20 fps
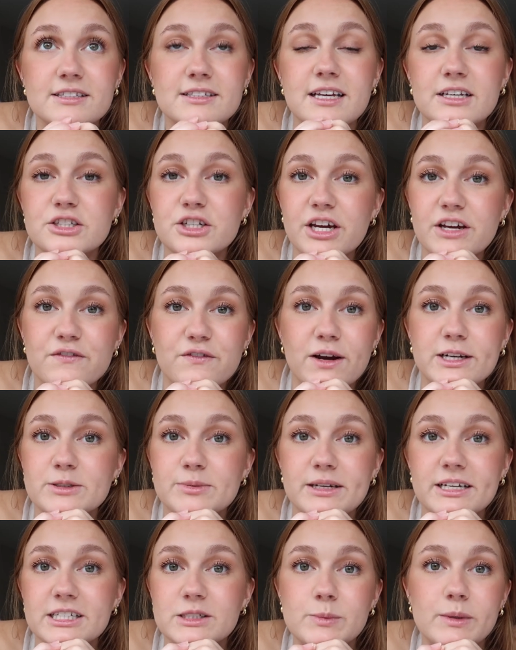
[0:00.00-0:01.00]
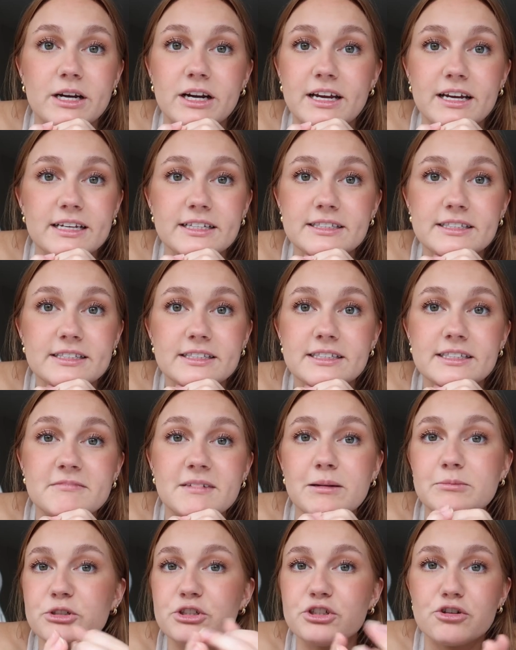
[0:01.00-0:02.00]
Such a good freshman experience.
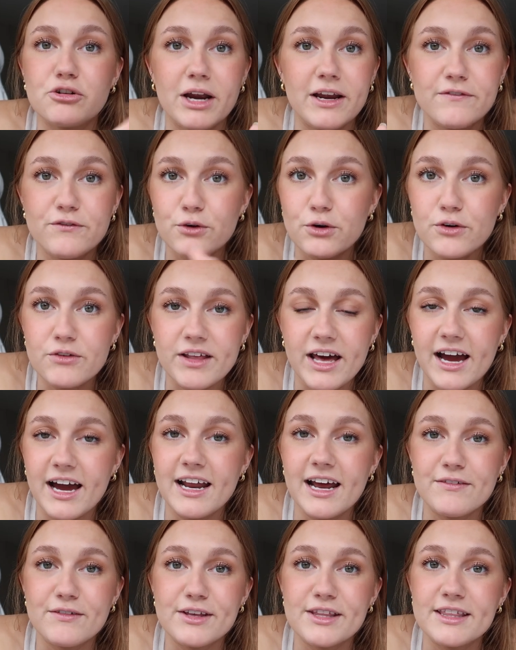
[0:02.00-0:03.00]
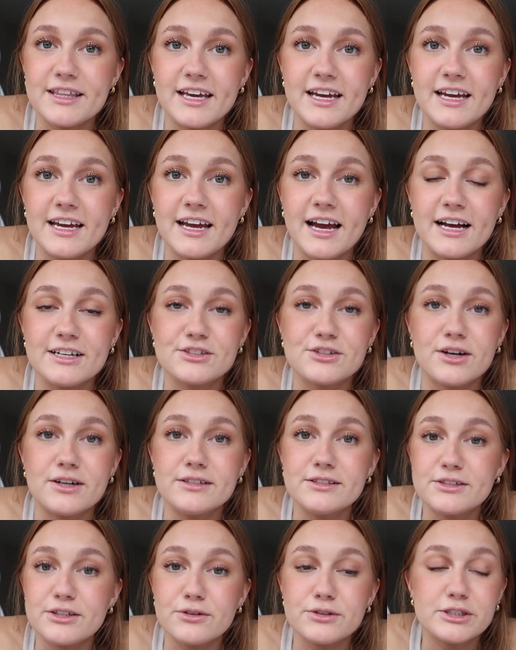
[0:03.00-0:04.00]
I'm just grateful that everything has
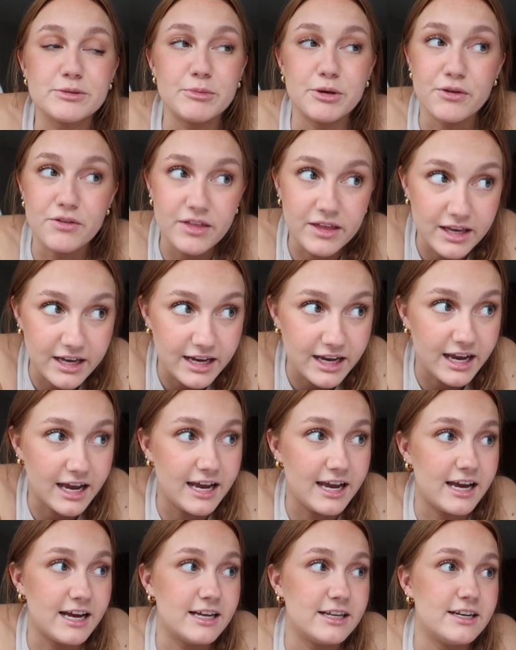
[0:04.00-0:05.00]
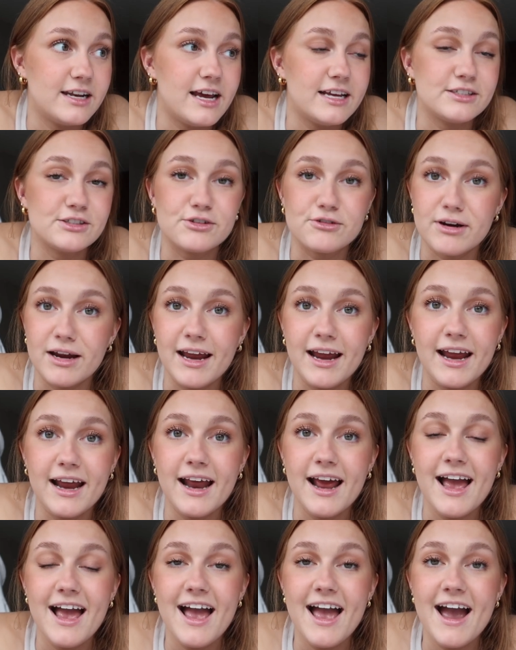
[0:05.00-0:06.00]
gone so smoothly, and as
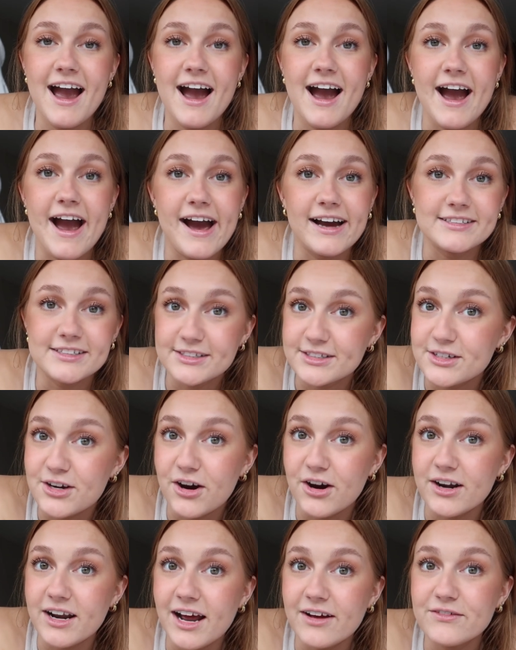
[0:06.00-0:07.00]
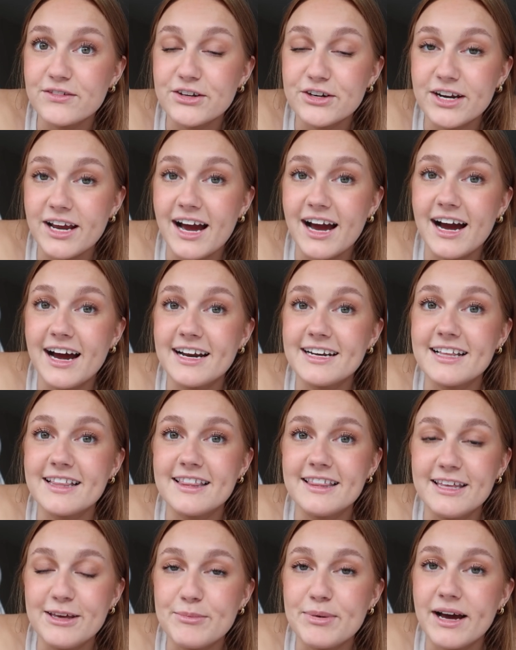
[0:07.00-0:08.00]
great as it's gone, I've literally
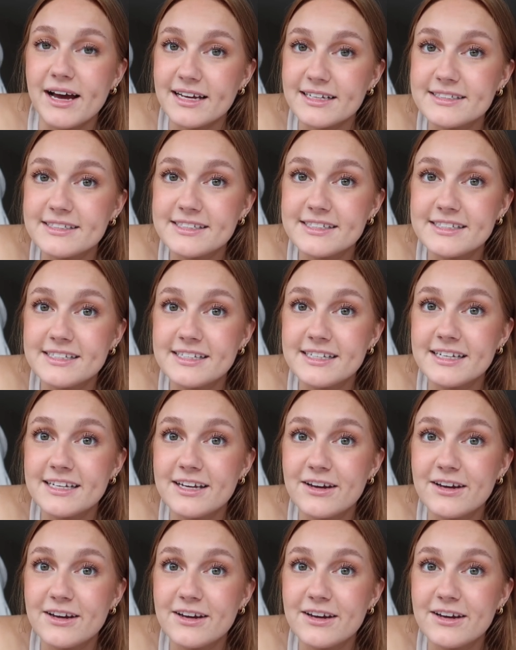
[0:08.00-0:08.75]
had the best